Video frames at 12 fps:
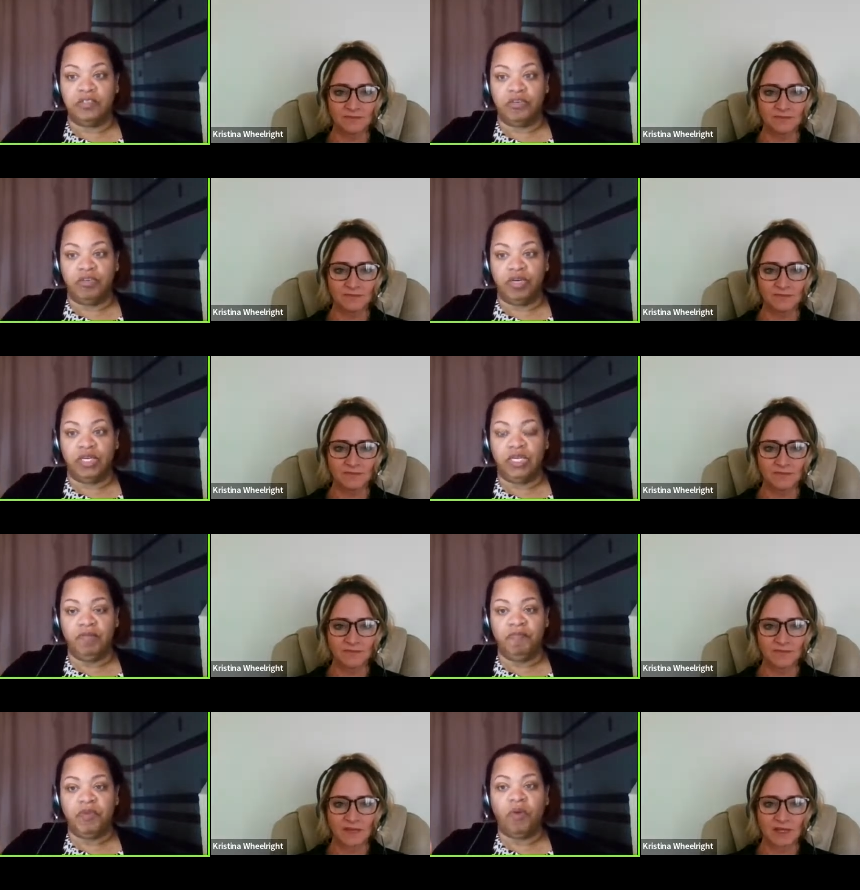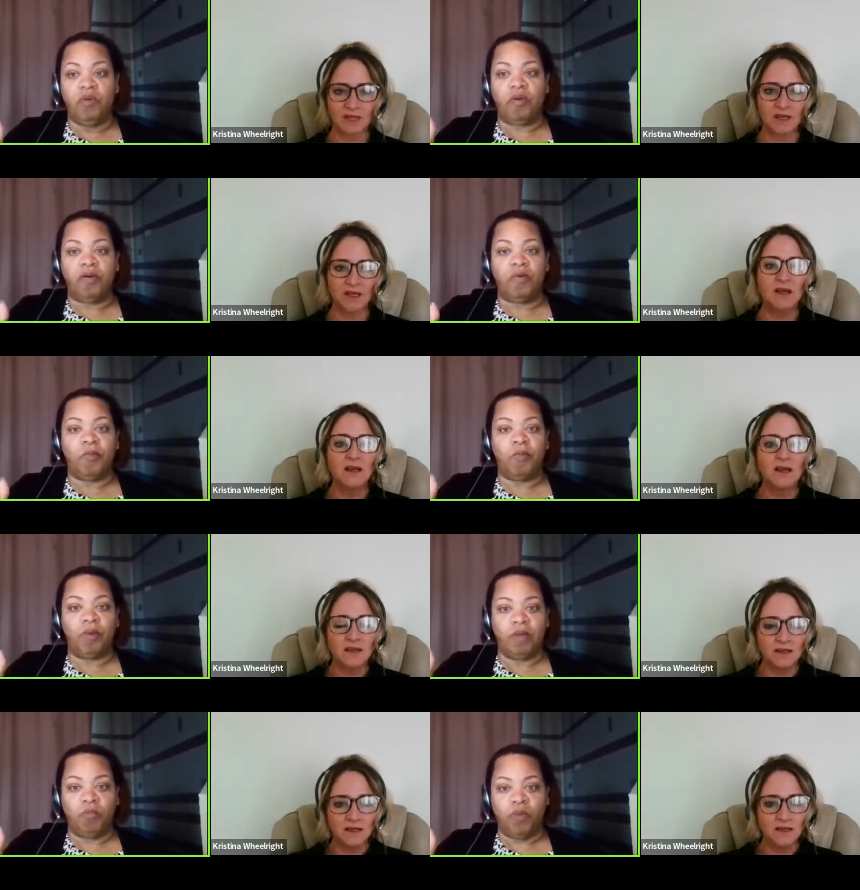Speaker 1: degree? Or
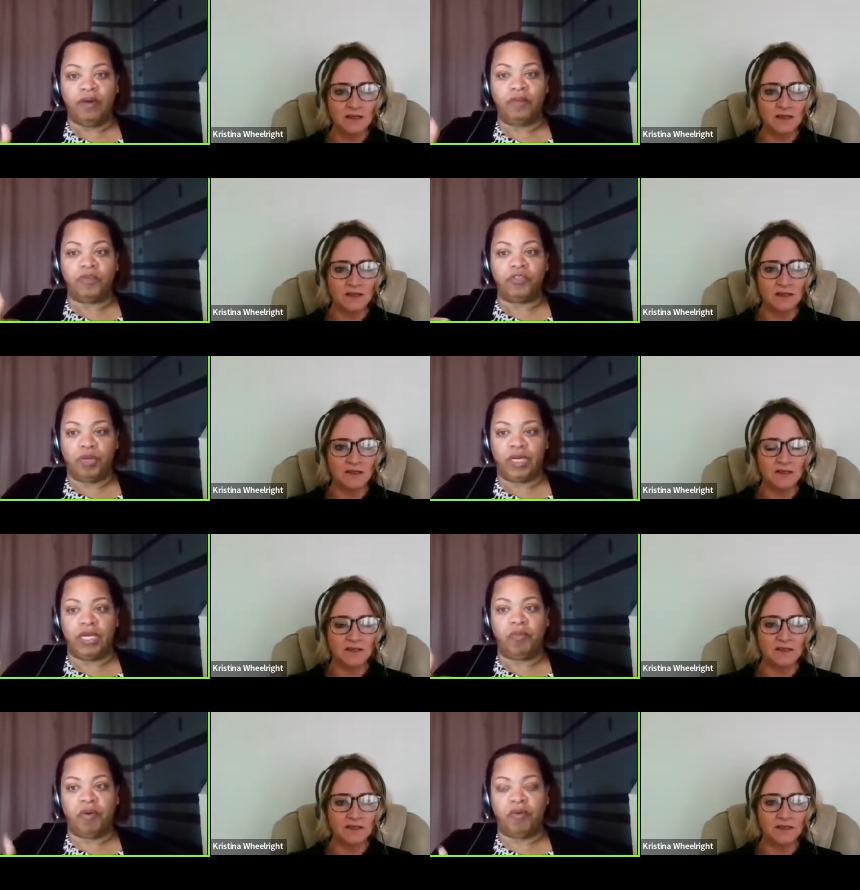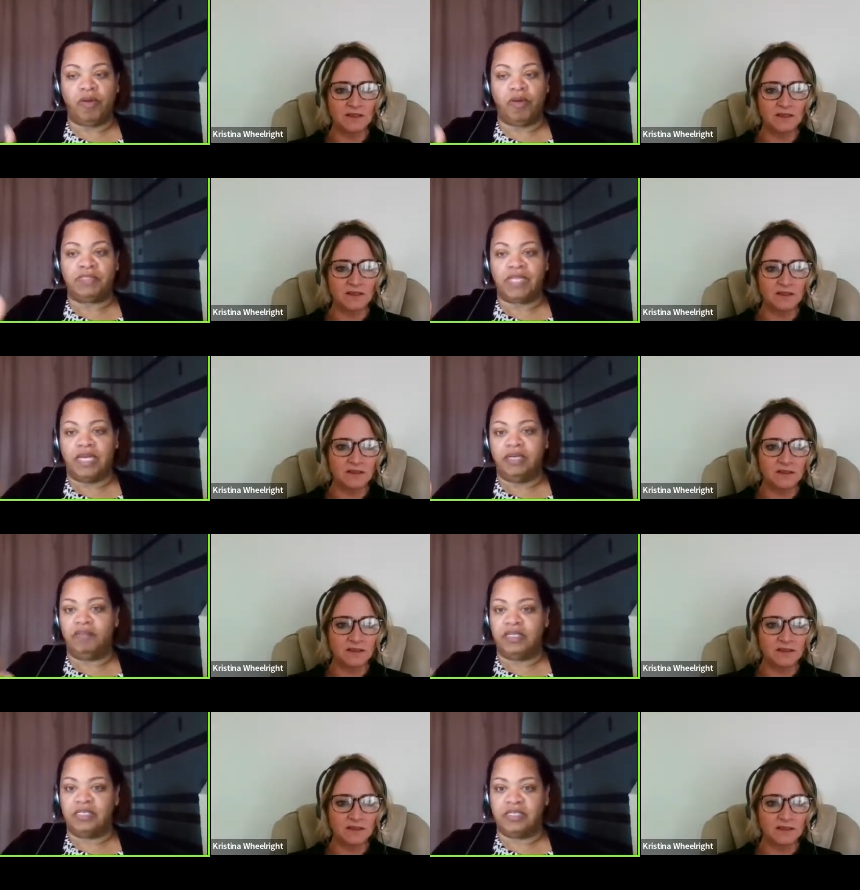what other training programs
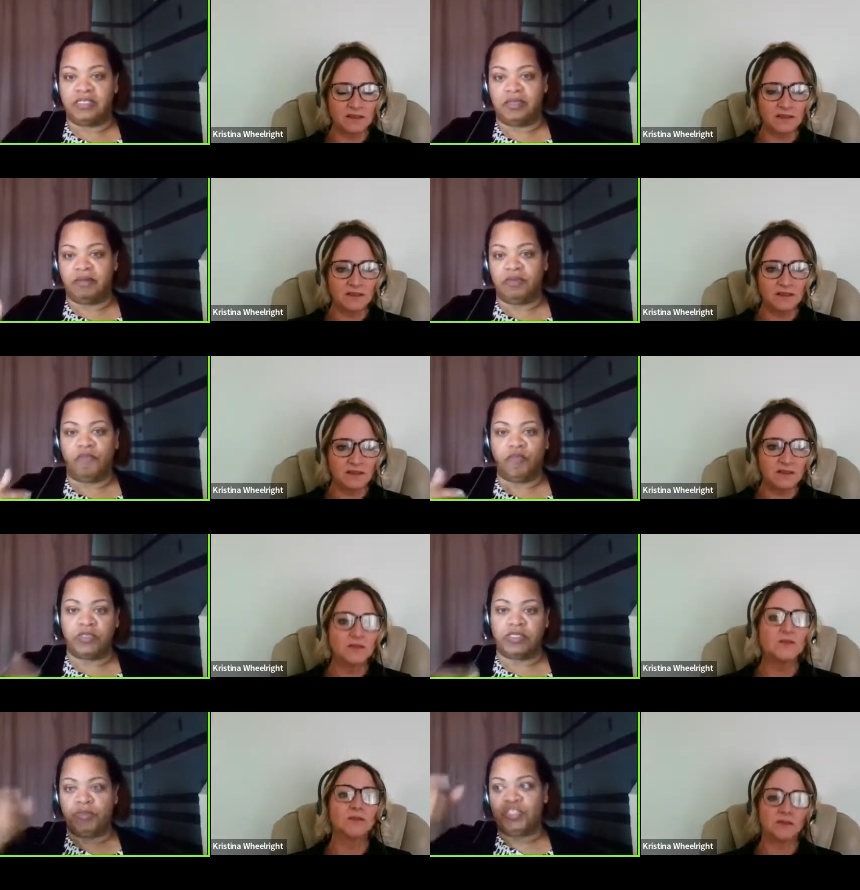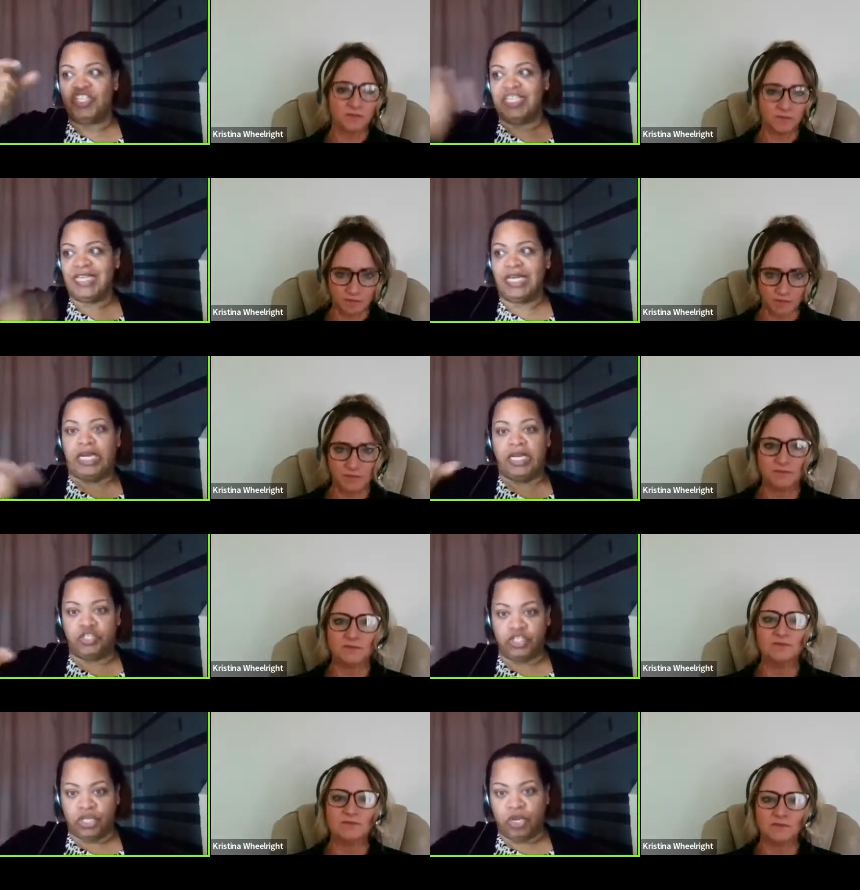kind of exist out there for someone to get
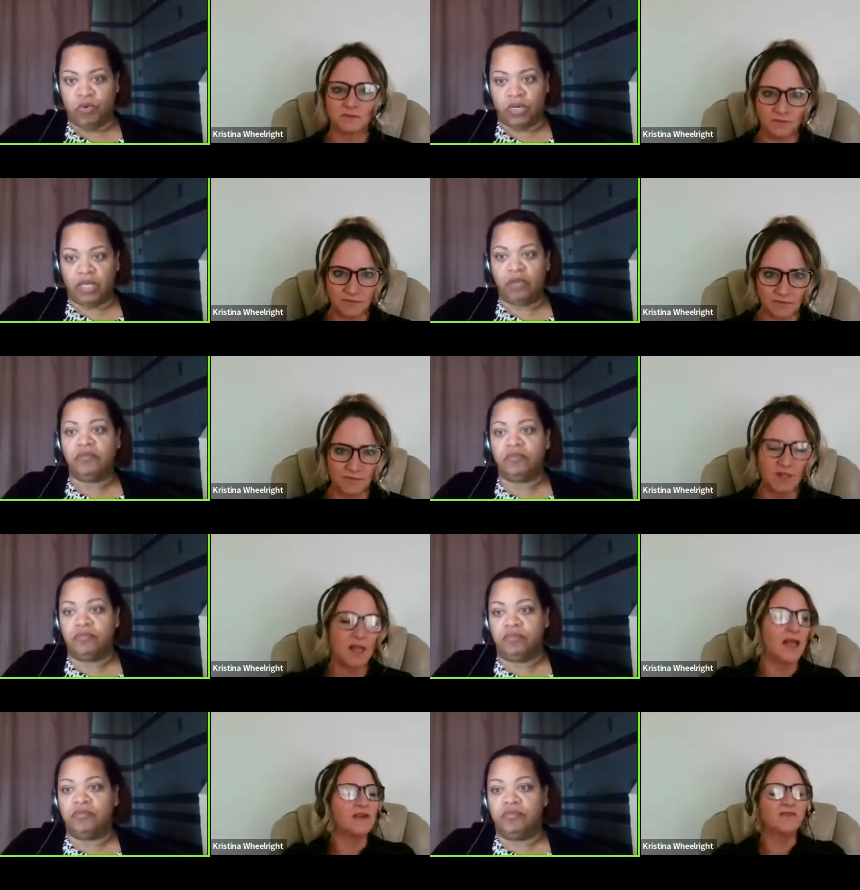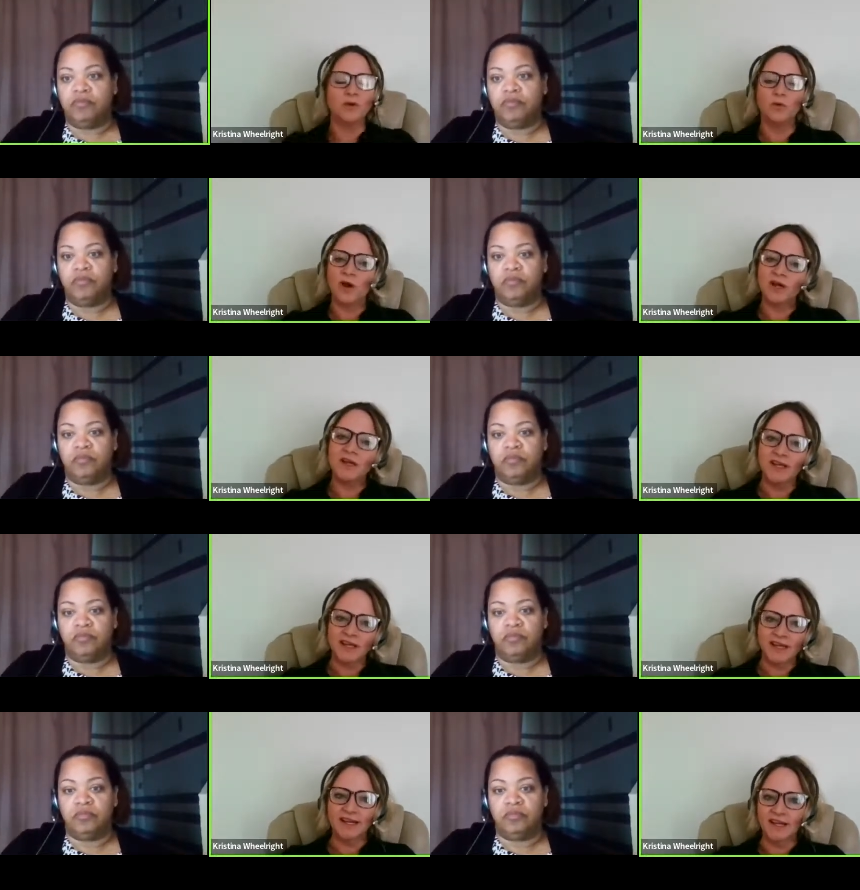into coding?
Speaker 2: If you want
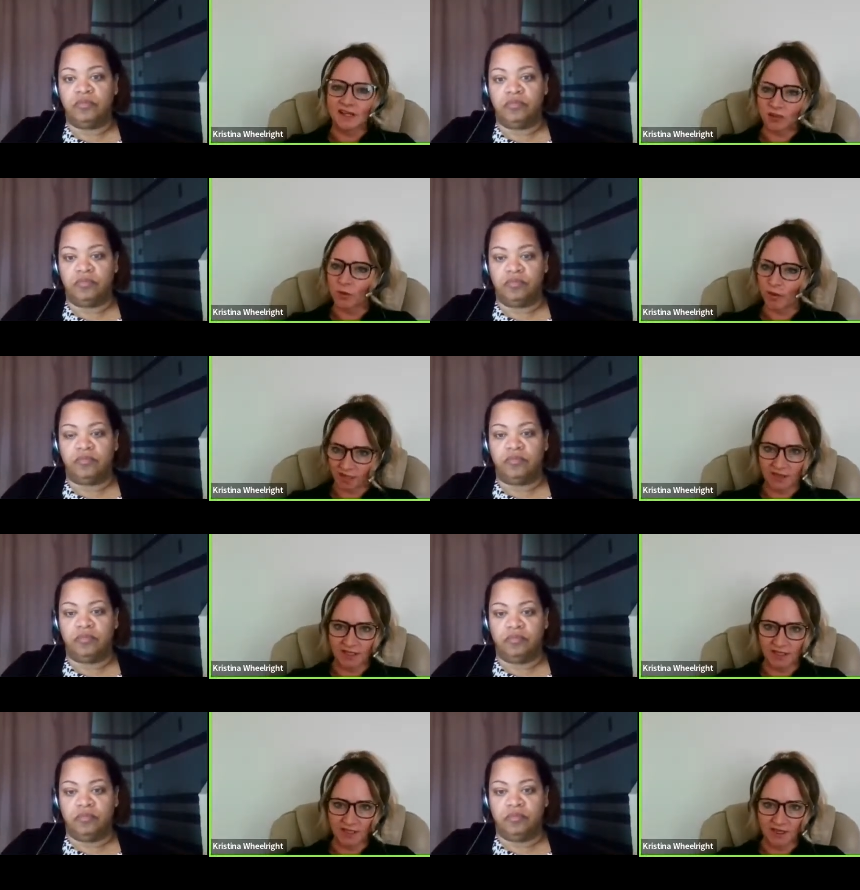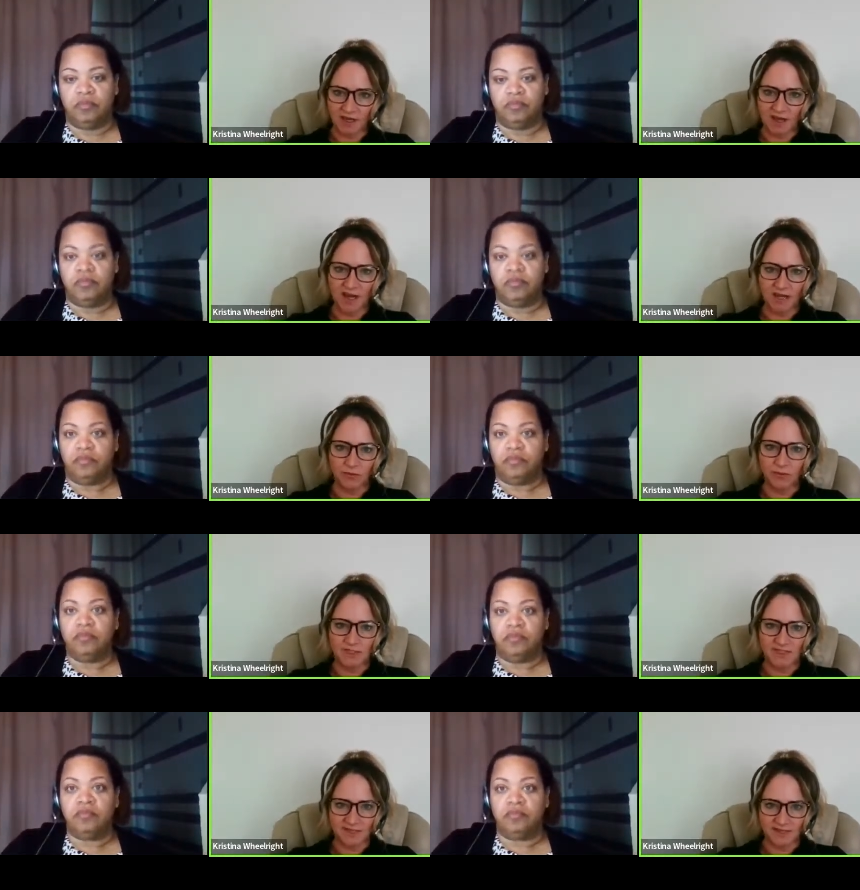to get in quickly, I
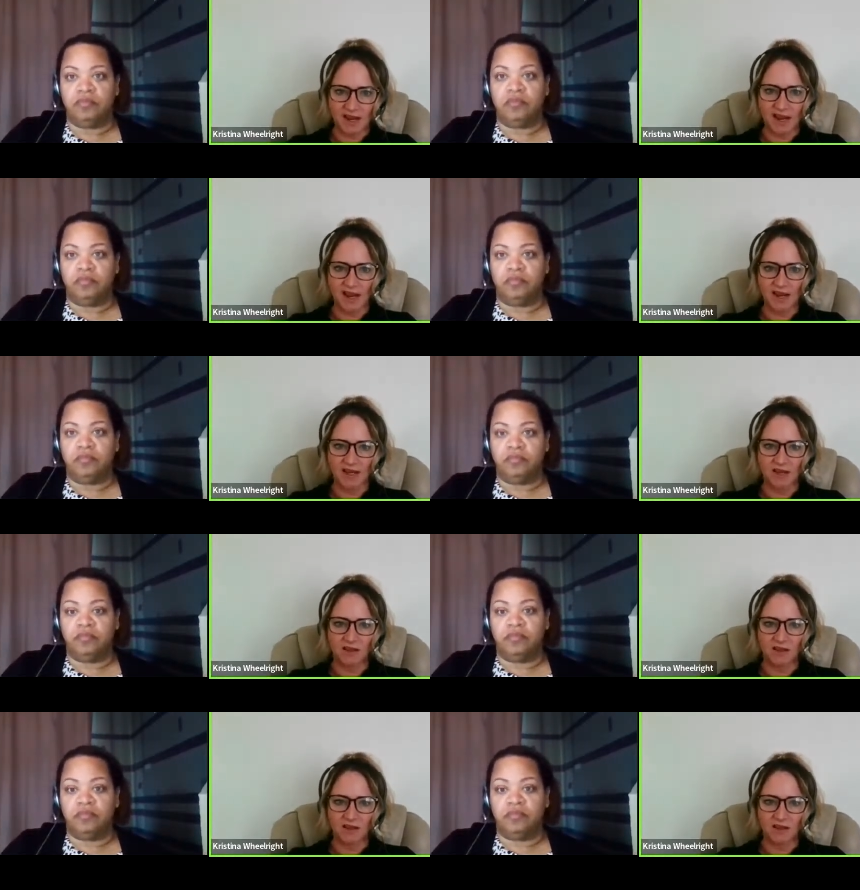would say